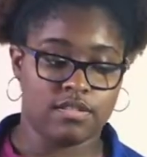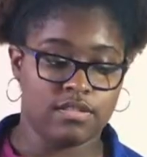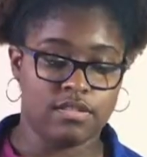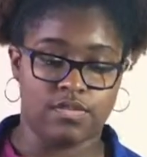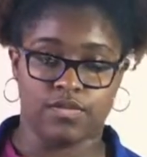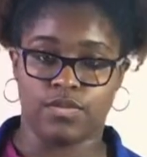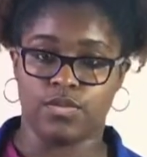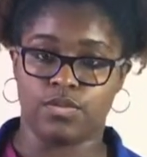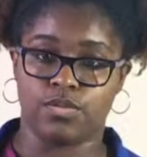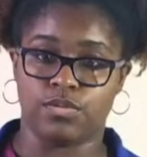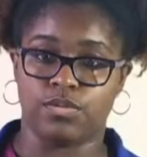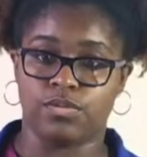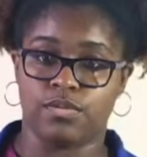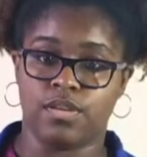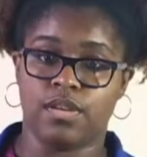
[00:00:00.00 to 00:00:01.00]
the food,
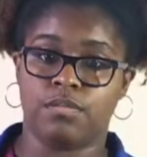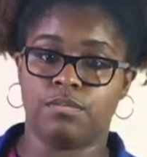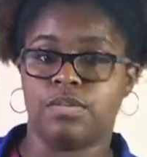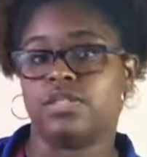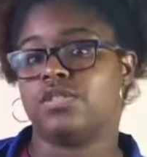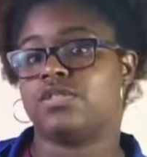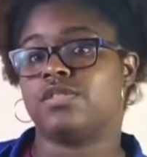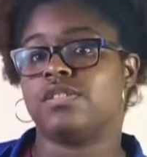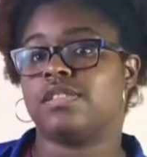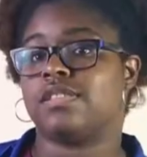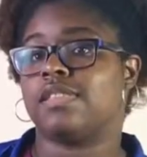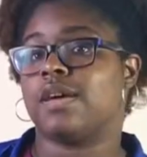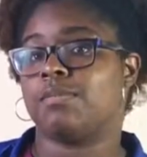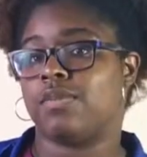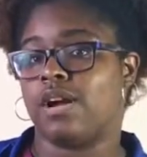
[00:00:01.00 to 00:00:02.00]
be sure that
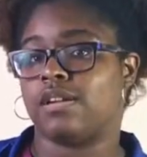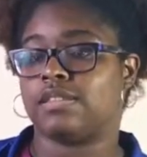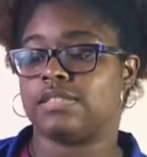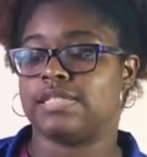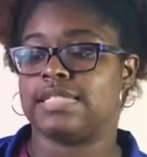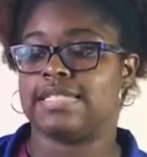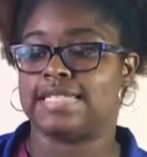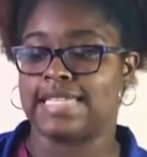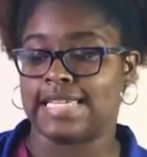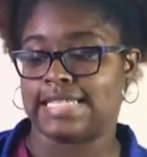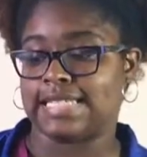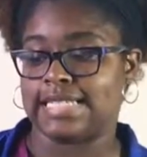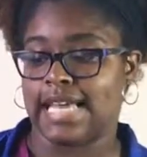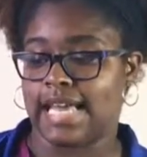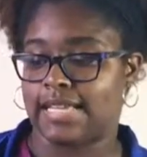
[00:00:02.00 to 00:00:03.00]
that product is
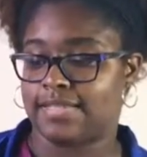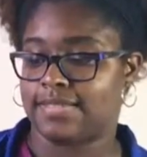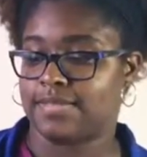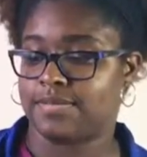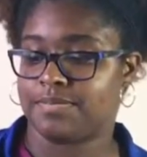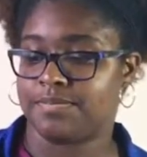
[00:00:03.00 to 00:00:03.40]
sanitized.